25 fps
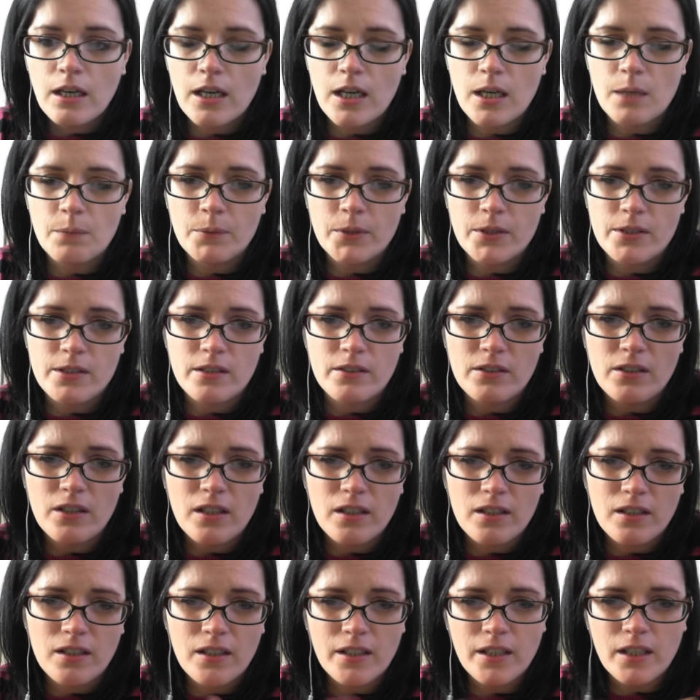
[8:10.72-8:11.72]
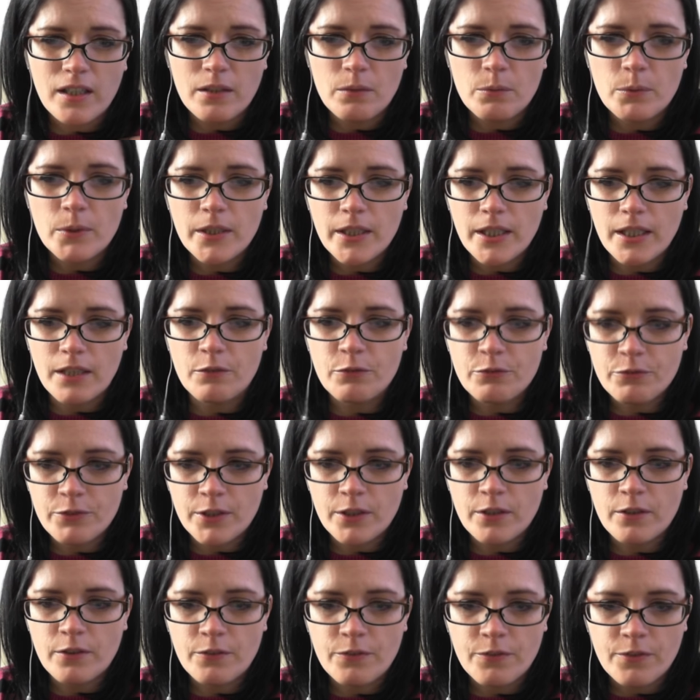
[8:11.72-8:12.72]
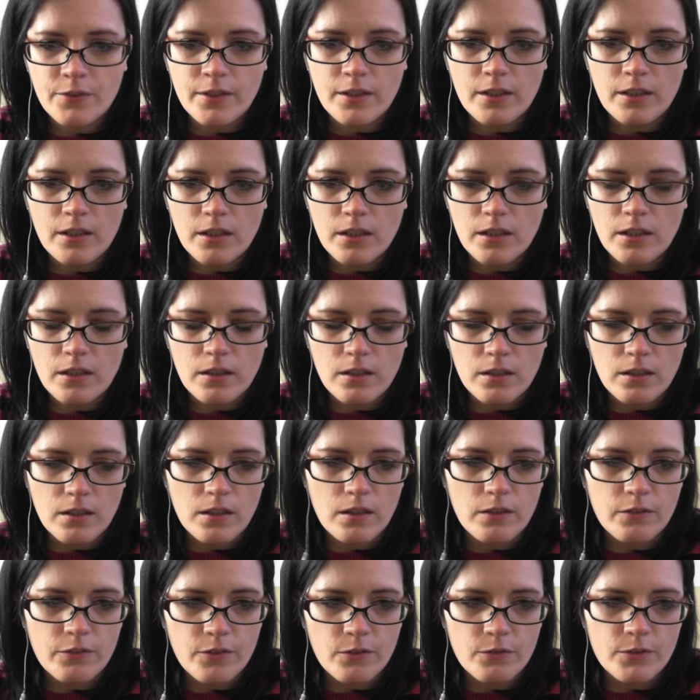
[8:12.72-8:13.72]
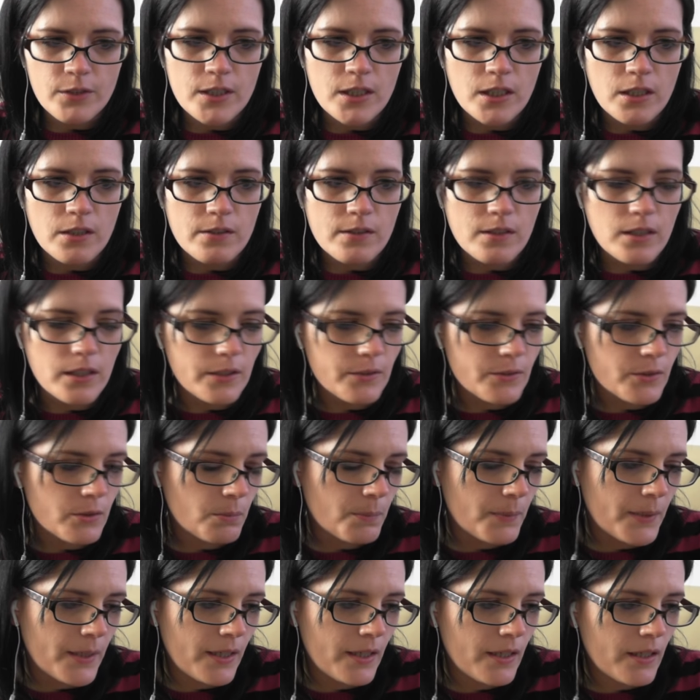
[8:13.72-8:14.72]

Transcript: because I kind of want to get in front of the videos a little bit.